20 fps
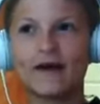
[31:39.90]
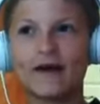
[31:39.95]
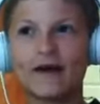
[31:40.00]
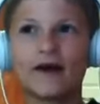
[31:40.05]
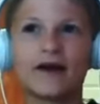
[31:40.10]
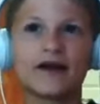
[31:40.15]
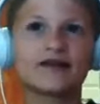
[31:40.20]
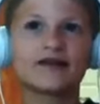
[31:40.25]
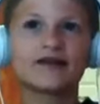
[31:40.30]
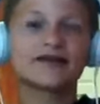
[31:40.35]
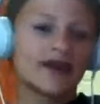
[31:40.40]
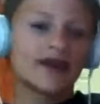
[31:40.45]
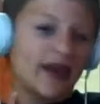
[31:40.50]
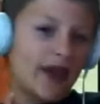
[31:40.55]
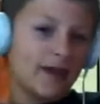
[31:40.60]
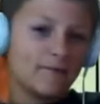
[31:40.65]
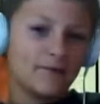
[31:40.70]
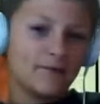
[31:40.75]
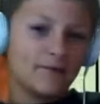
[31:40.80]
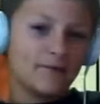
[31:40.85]
I guess the
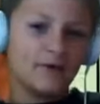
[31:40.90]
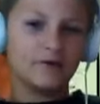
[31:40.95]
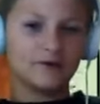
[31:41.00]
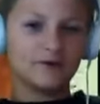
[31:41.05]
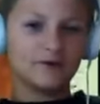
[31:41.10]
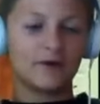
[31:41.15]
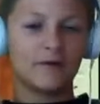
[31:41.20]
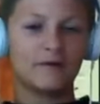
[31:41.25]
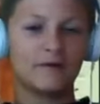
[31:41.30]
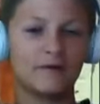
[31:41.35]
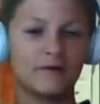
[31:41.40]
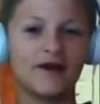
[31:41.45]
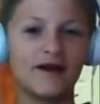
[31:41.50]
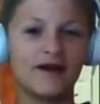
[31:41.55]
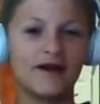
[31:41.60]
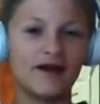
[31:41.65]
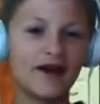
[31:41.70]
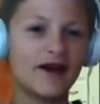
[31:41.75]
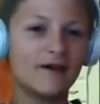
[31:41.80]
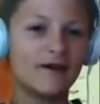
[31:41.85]
GameCube was probably
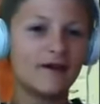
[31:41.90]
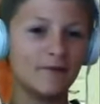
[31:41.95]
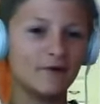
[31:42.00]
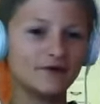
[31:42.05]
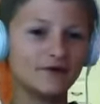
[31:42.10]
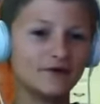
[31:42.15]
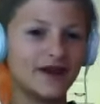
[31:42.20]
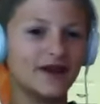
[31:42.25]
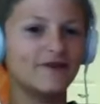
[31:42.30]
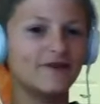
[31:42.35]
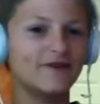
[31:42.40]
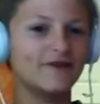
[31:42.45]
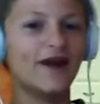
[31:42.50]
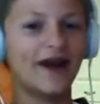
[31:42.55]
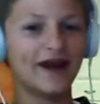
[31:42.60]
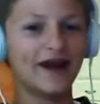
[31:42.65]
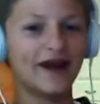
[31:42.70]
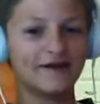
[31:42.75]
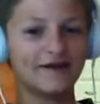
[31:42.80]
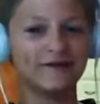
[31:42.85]
their most
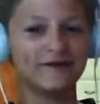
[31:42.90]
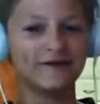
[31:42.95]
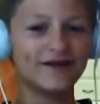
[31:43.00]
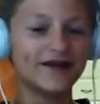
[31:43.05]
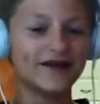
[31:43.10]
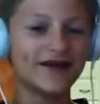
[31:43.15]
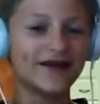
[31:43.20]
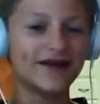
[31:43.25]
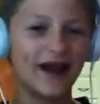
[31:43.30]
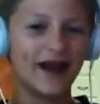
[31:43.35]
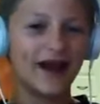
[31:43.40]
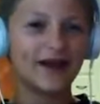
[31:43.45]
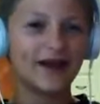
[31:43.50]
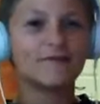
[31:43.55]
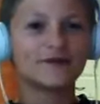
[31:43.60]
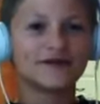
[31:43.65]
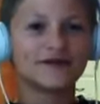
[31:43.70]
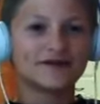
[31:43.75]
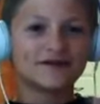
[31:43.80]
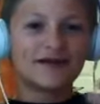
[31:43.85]
innovative, and
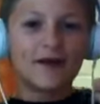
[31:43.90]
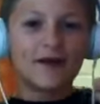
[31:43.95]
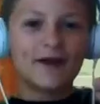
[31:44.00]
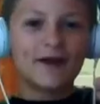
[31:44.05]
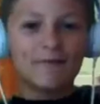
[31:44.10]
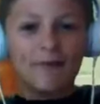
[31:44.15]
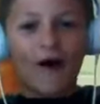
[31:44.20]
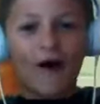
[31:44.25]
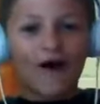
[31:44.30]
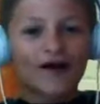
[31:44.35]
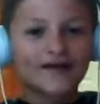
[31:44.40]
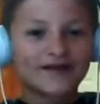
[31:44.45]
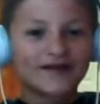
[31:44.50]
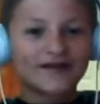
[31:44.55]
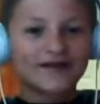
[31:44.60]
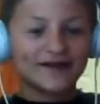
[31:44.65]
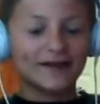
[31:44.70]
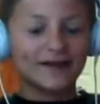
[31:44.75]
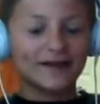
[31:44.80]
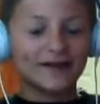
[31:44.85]
it was a box
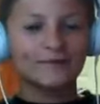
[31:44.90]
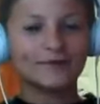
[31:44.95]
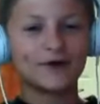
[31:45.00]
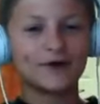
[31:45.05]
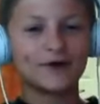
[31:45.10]
system.